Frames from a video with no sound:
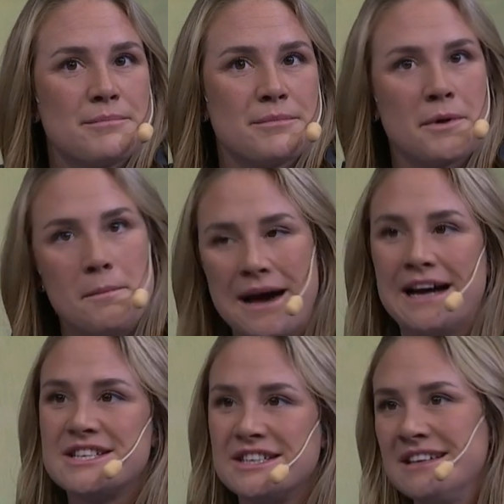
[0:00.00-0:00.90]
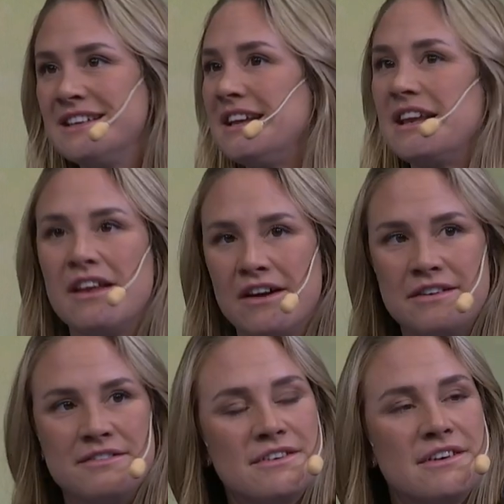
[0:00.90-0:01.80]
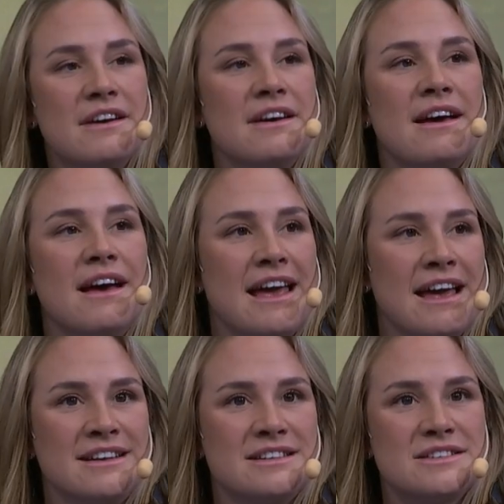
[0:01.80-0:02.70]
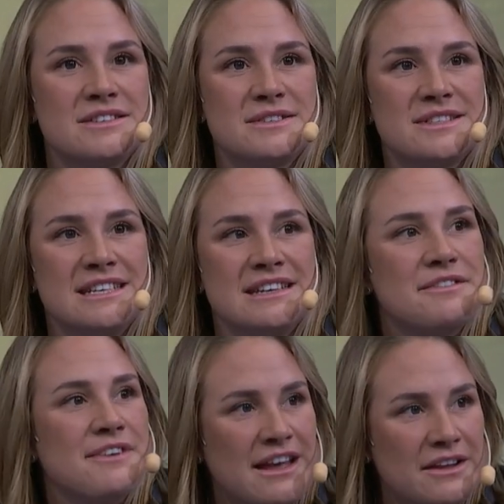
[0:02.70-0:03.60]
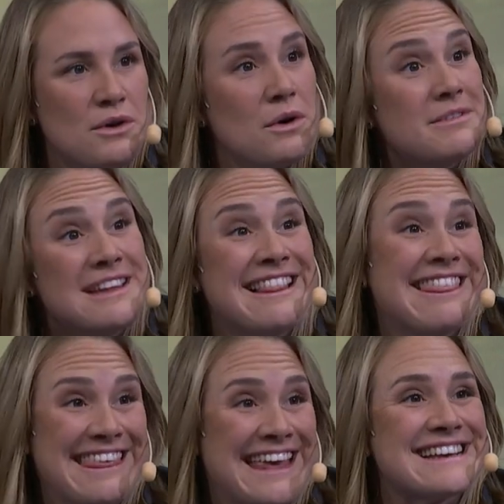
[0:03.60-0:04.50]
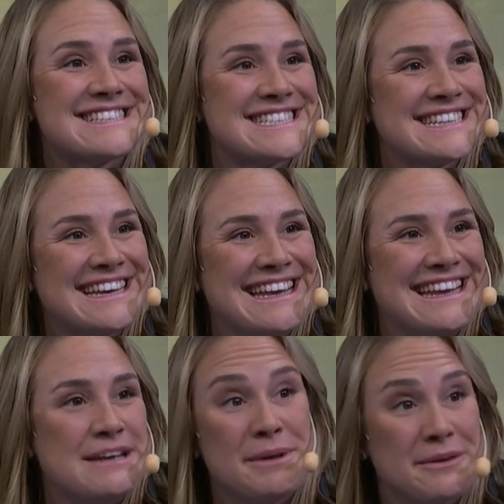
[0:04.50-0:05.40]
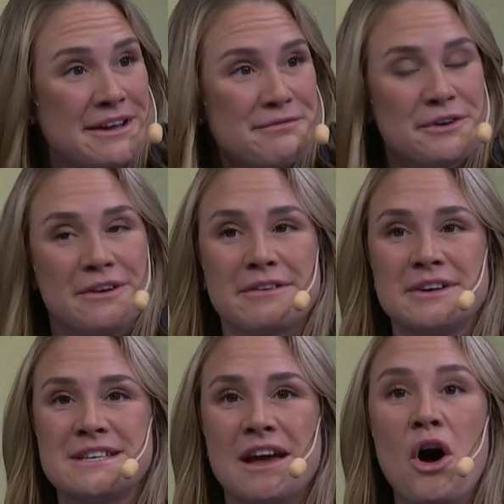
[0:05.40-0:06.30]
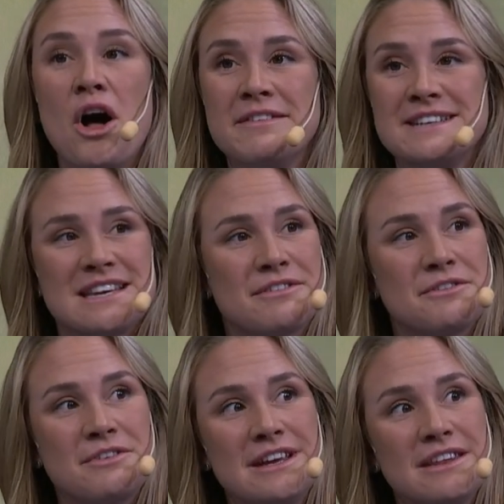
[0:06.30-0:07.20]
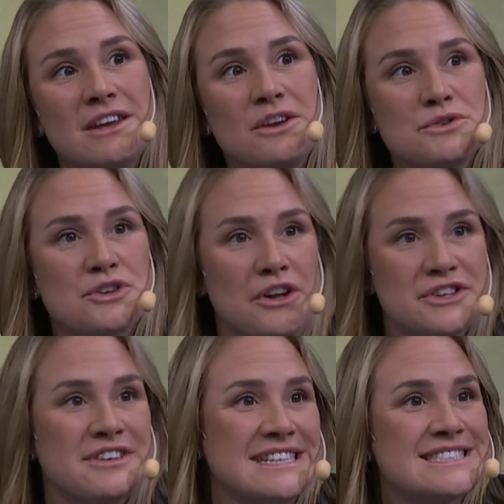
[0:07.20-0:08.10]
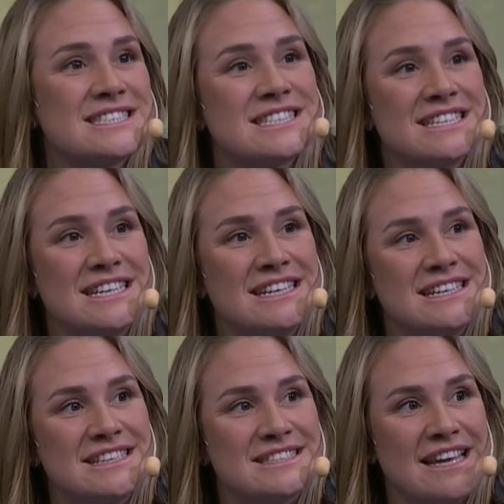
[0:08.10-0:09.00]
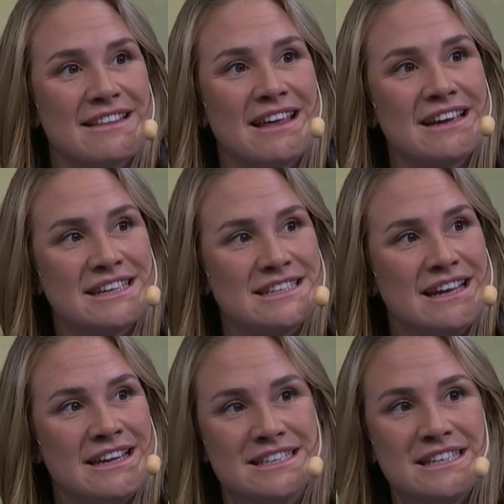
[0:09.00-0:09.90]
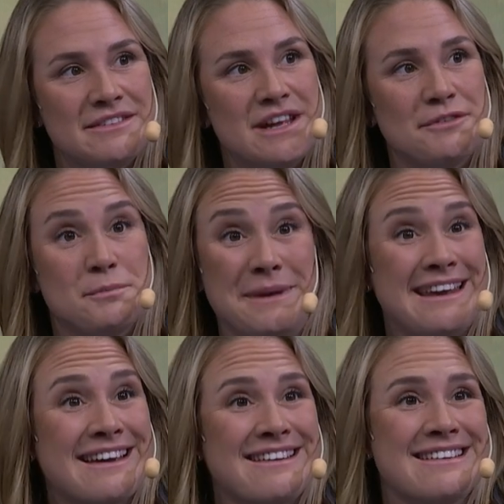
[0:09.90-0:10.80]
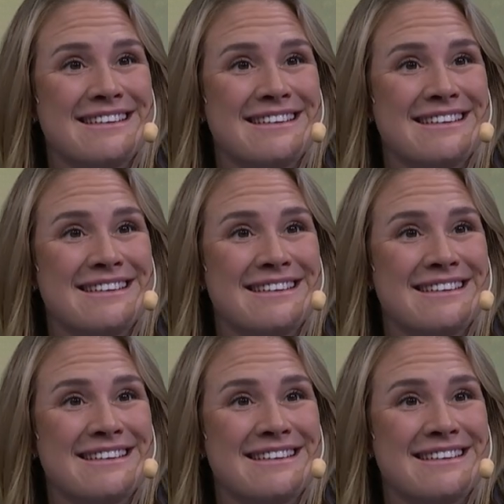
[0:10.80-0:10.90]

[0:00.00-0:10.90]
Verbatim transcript: compassion and love, and to see the value of little things. Be grateful, because I always have a really huge contrast saying that it, I didn't even have to be here.